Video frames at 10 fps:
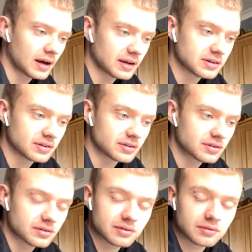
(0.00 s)
and
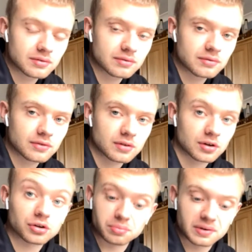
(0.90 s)
the
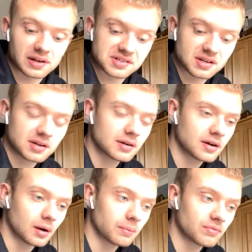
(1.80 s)
club last night.
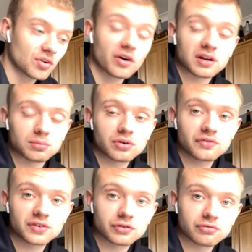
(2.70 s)
If you've got any more,
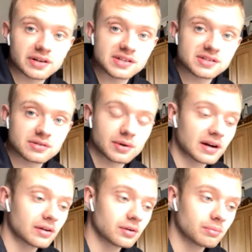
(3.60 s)
feel free to
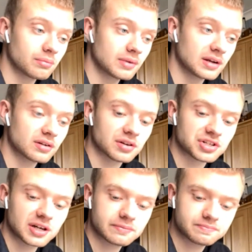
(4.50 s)
add them to the
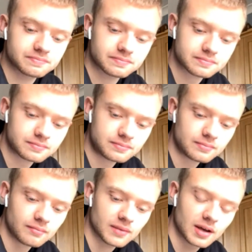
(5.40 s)
chat.
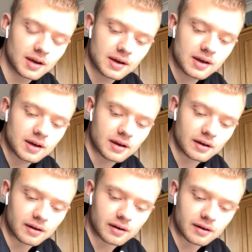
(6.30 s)

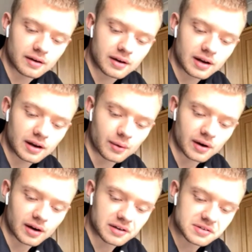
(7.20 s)
Now,
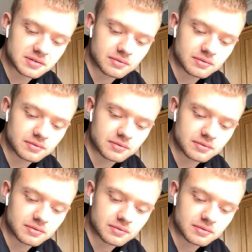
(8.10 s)
I've